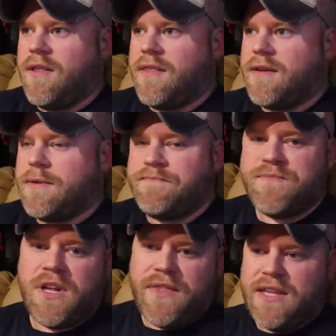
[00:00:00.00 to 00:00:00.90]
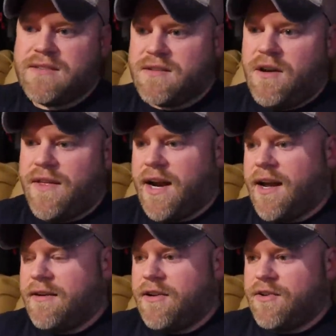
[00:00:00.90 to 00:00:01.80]
the, you know, the install that I
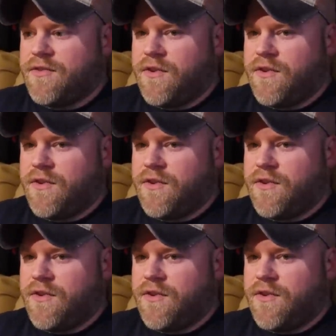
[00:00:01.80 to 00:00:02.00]
got done.